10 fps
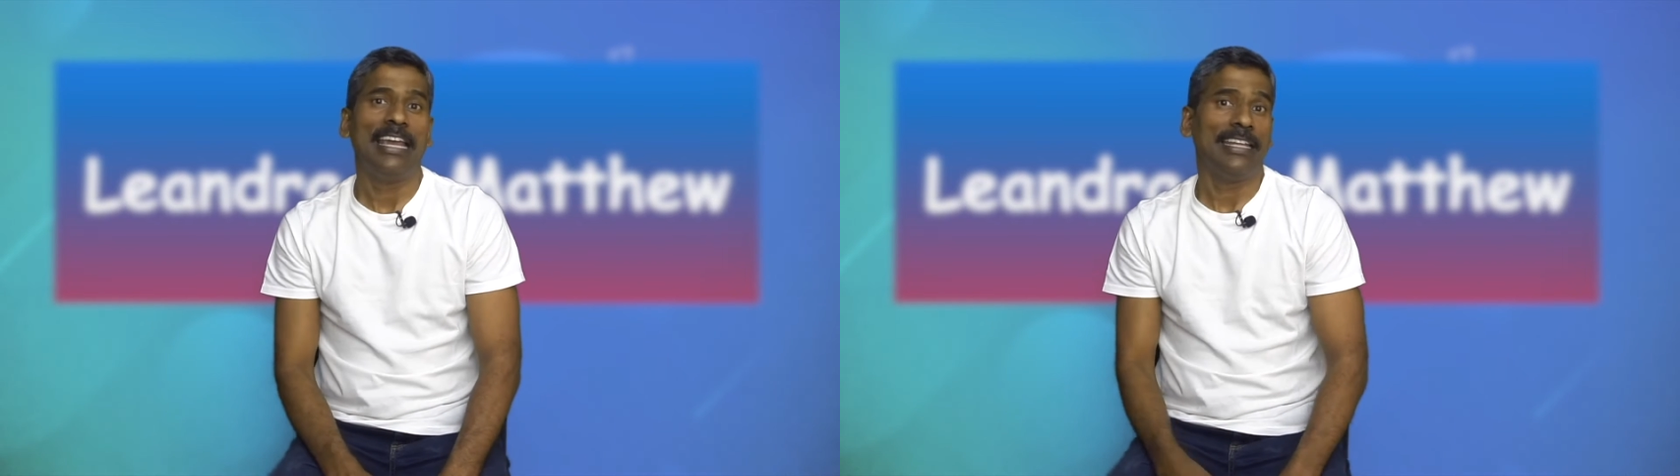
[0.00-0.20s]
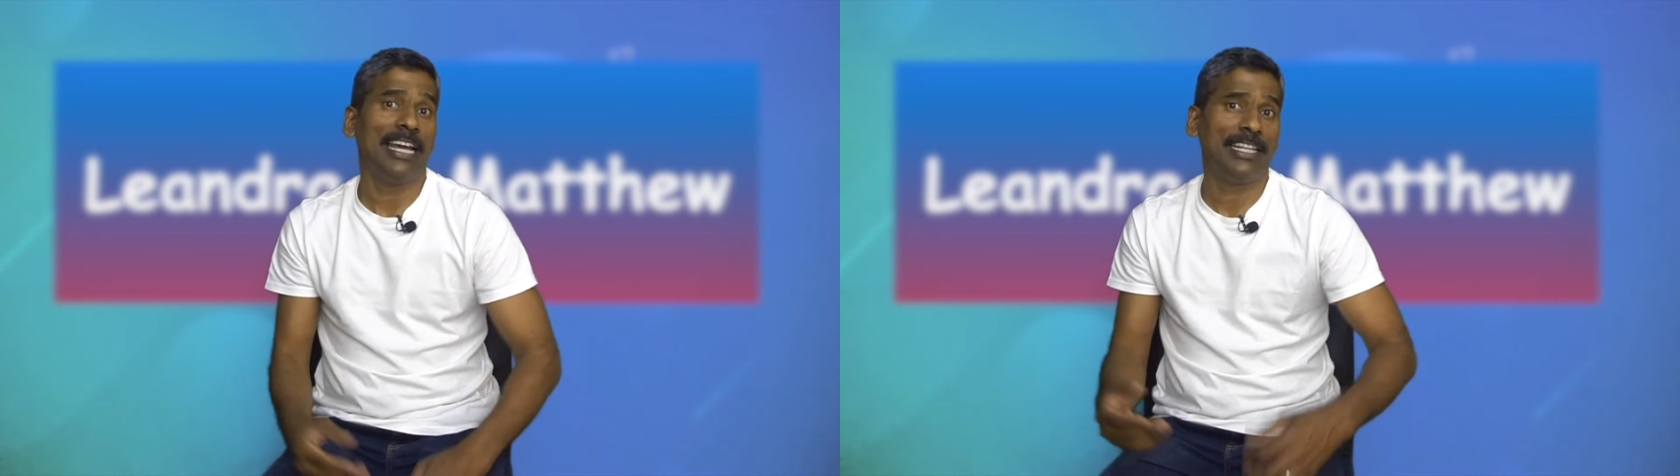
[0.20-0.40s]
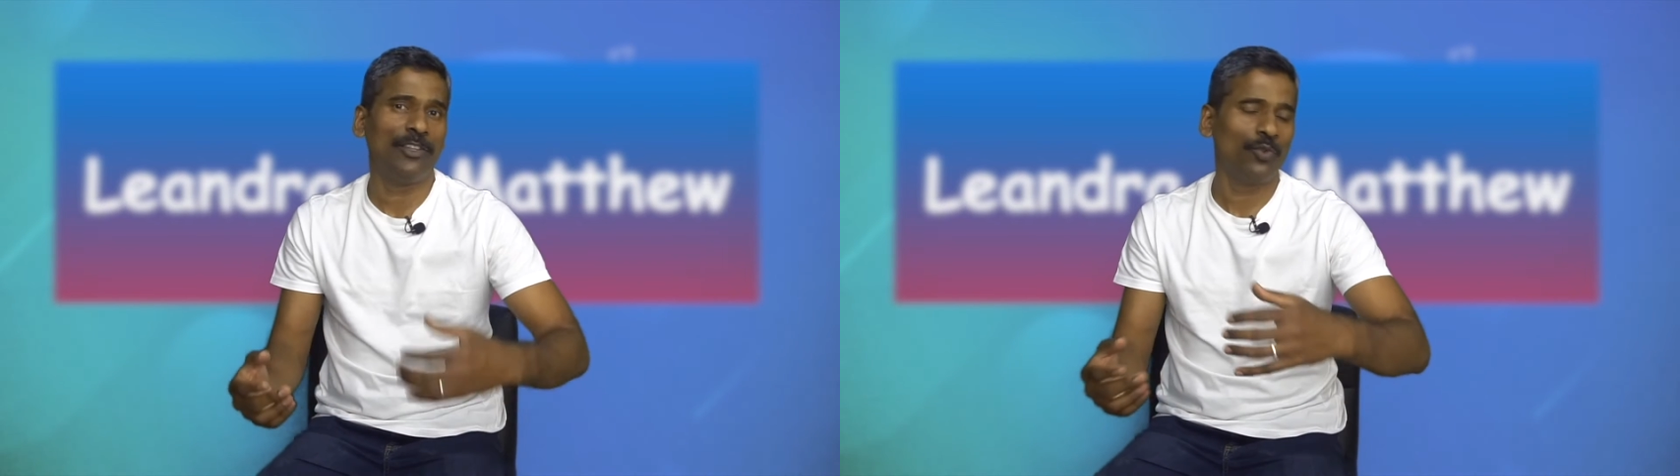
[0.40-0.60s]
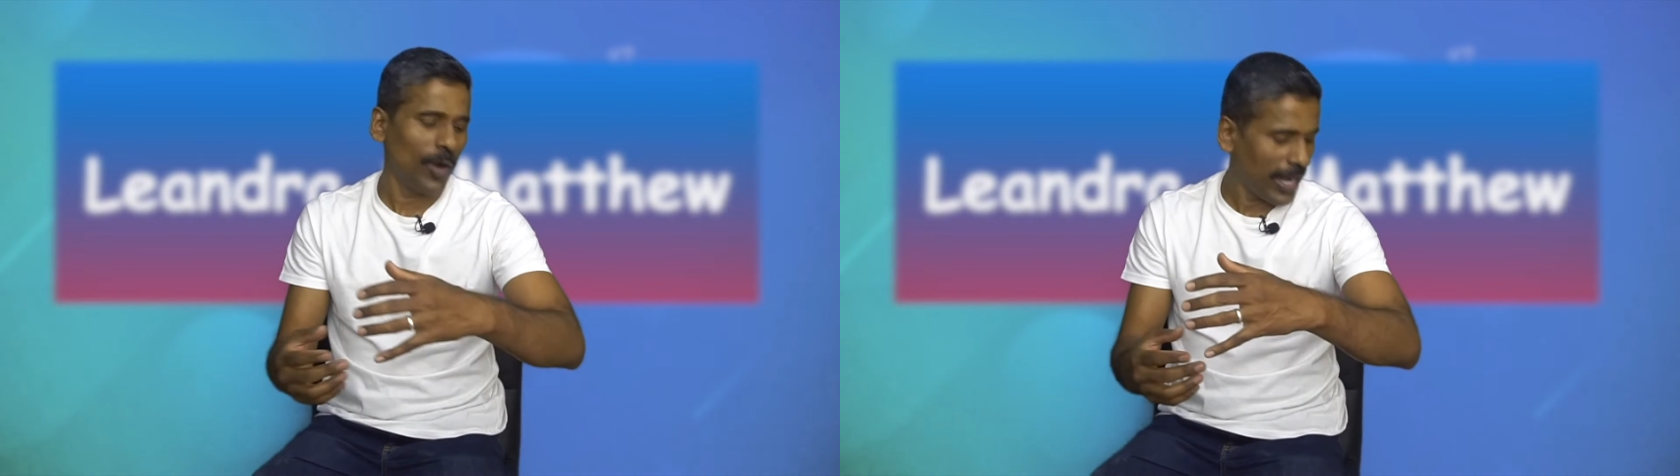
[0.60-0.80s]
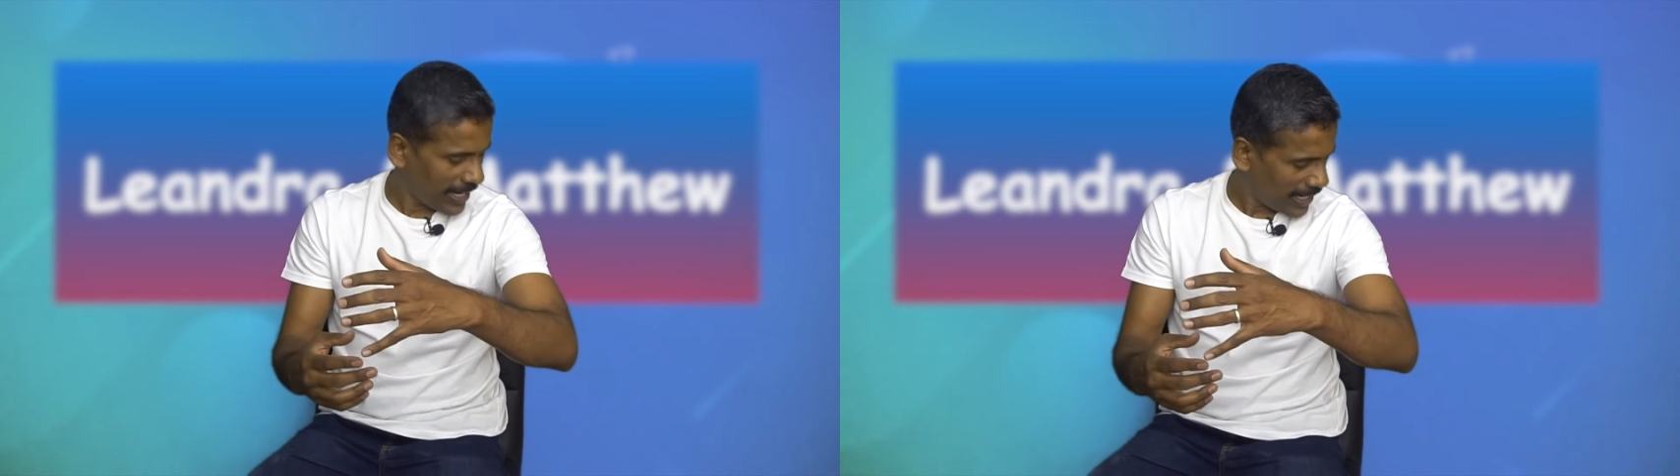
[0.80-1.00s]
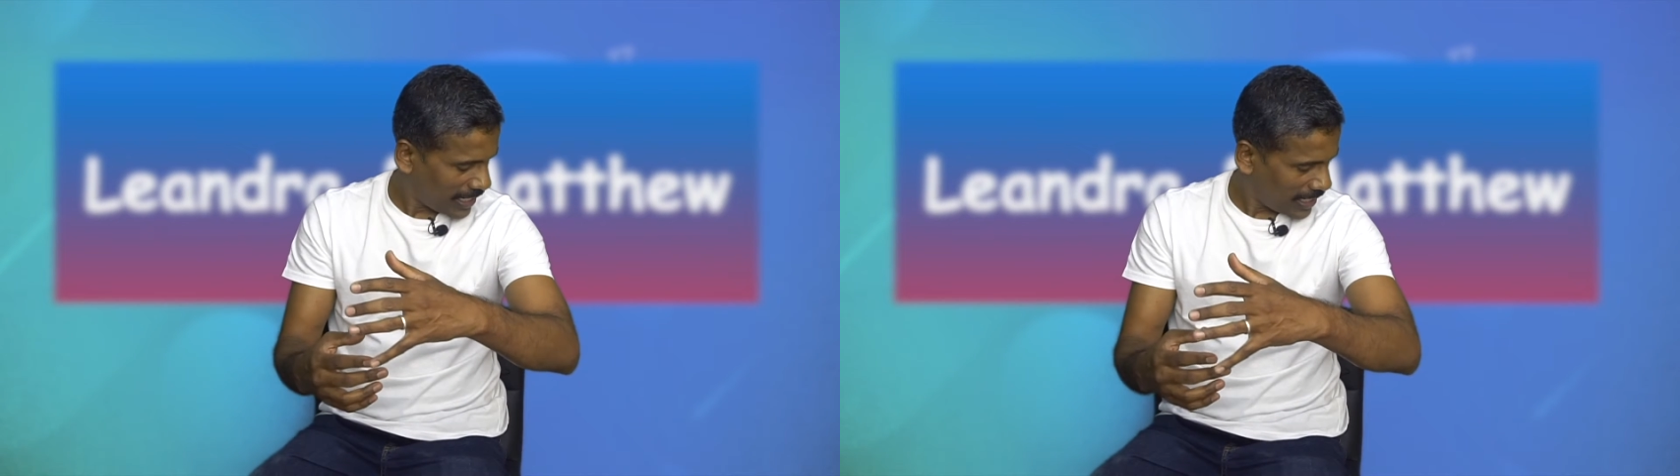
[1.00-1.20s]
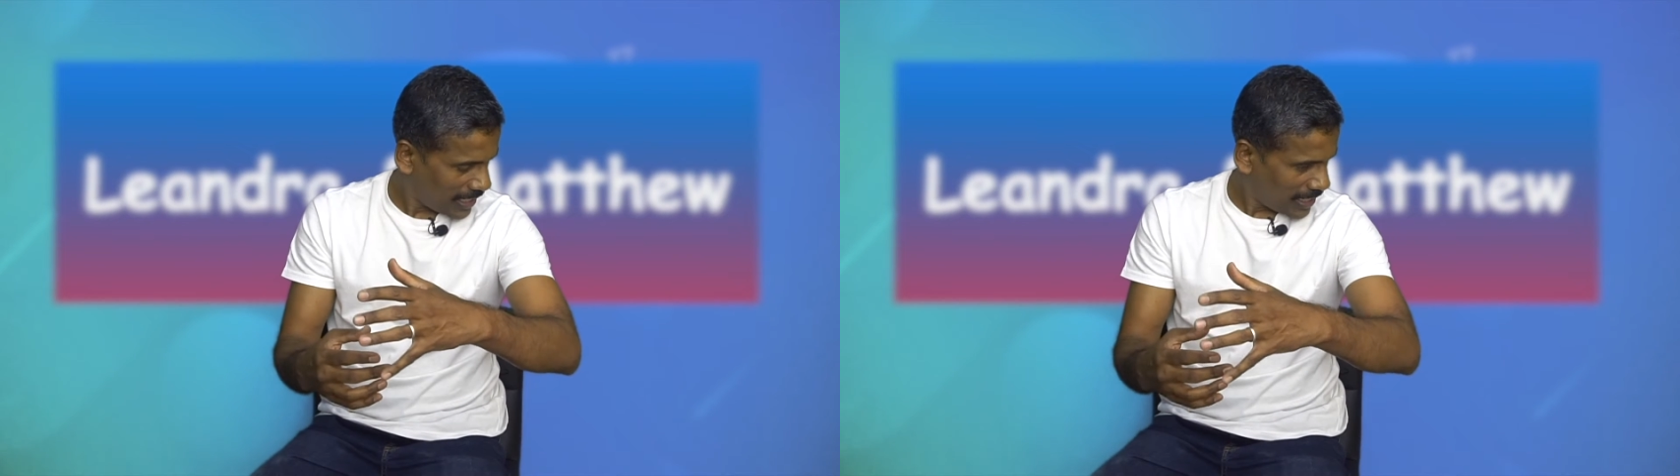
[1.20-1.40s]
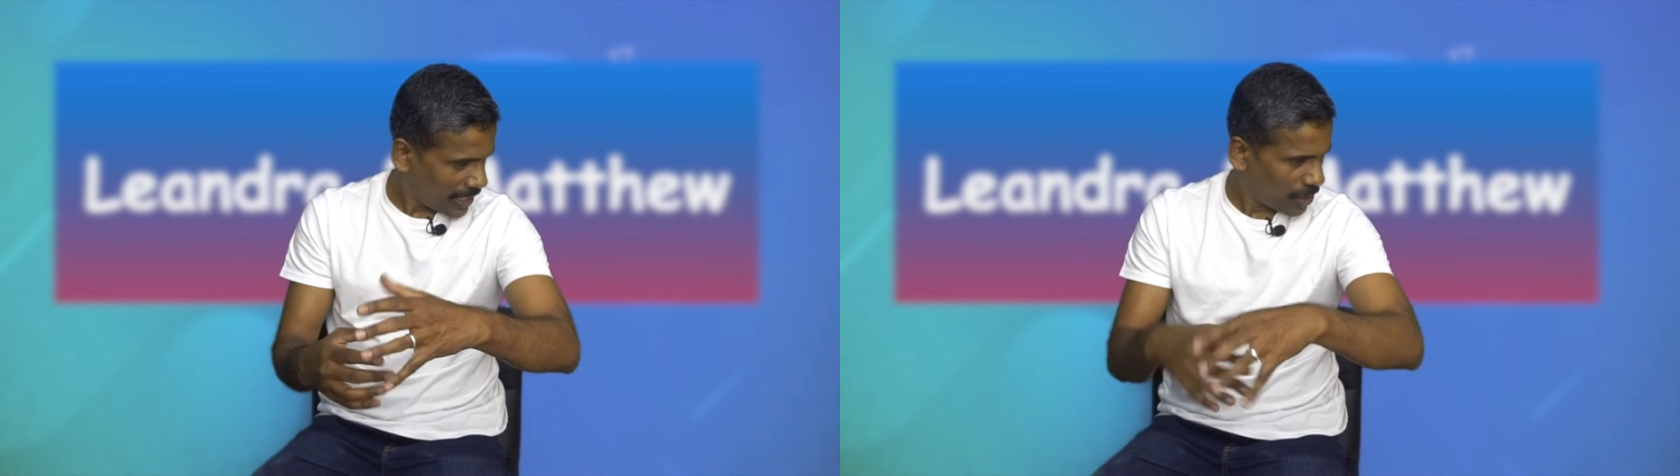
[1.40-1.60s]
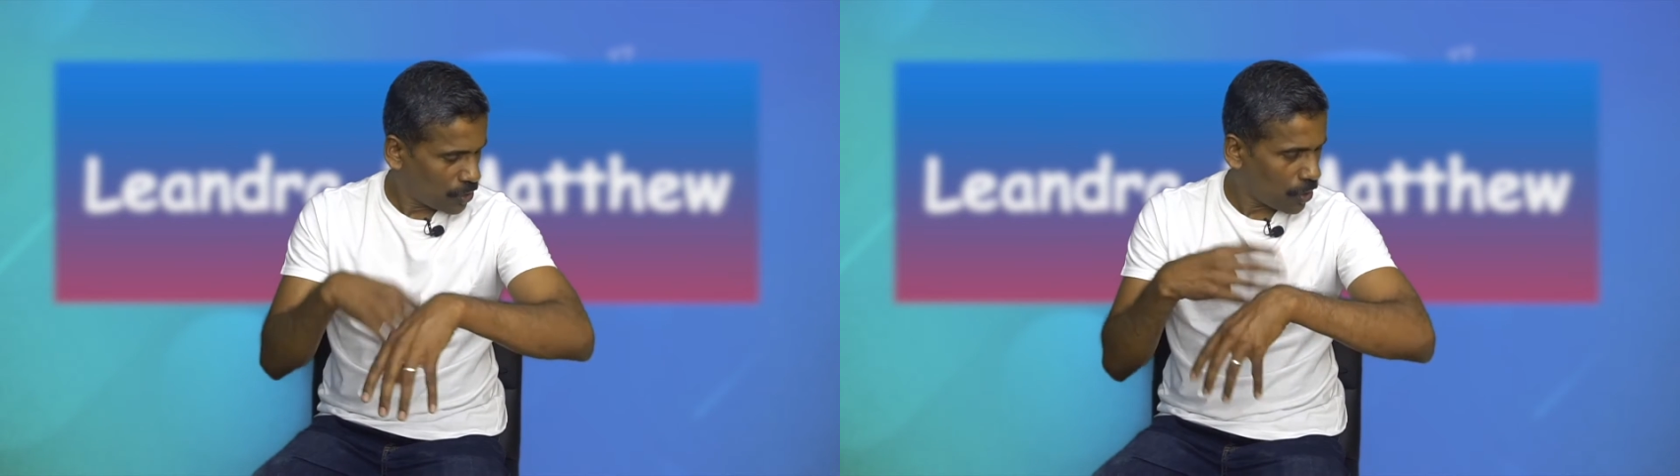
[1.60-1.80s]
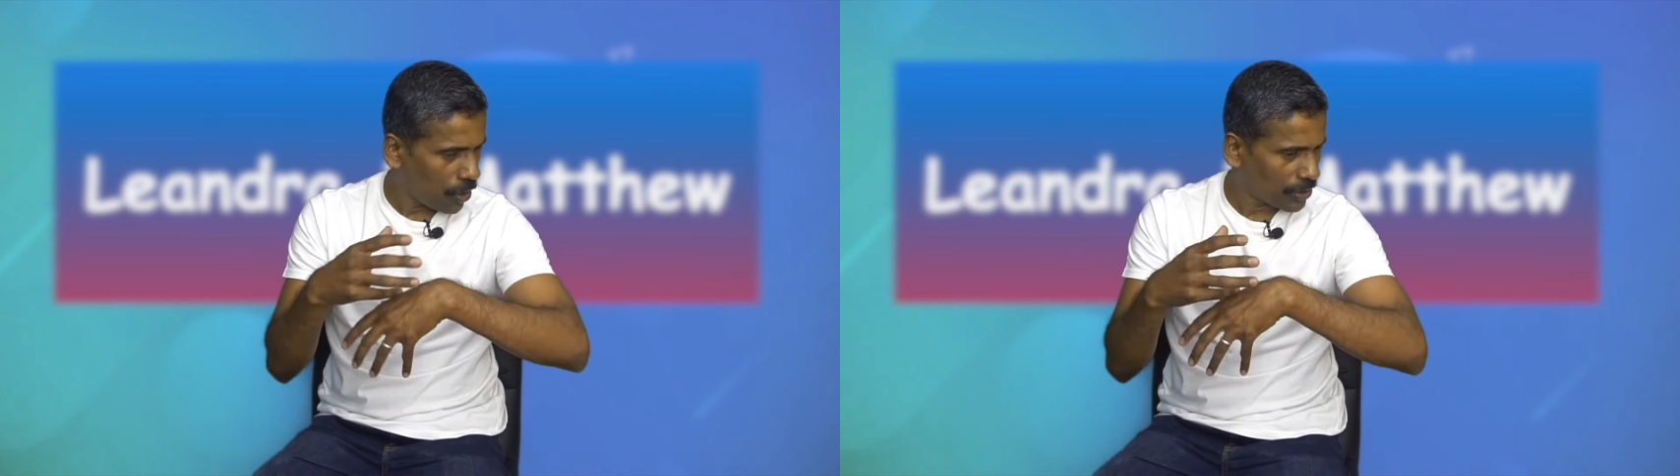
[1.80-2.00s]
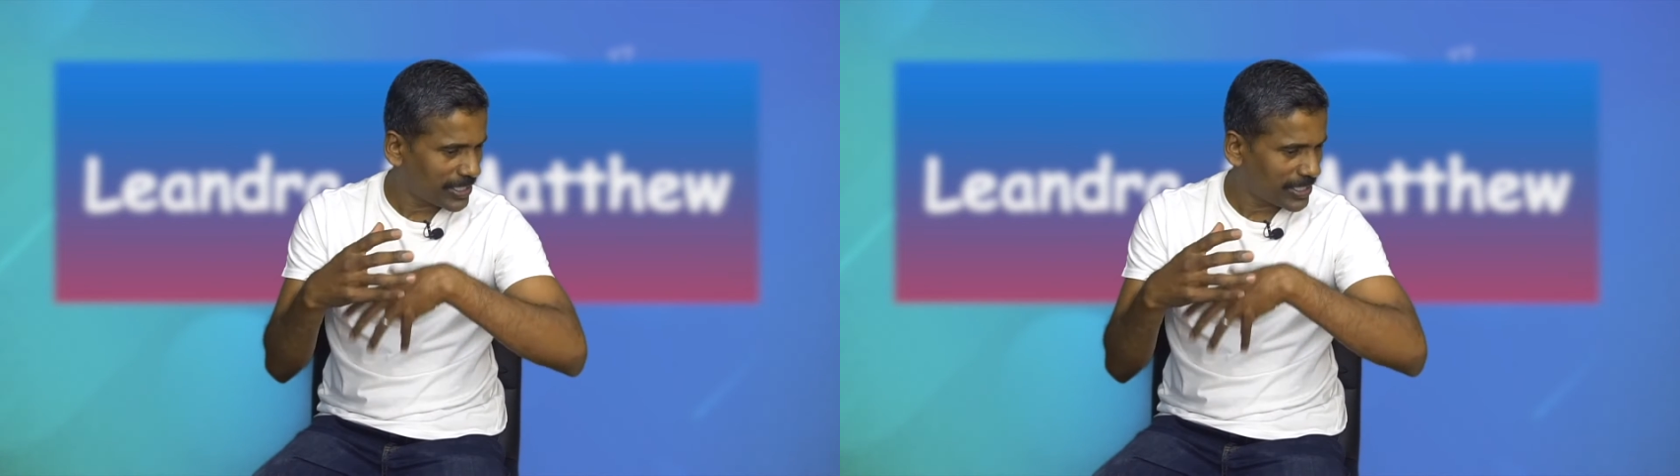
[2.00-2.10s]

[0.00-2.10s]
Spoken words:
That is why God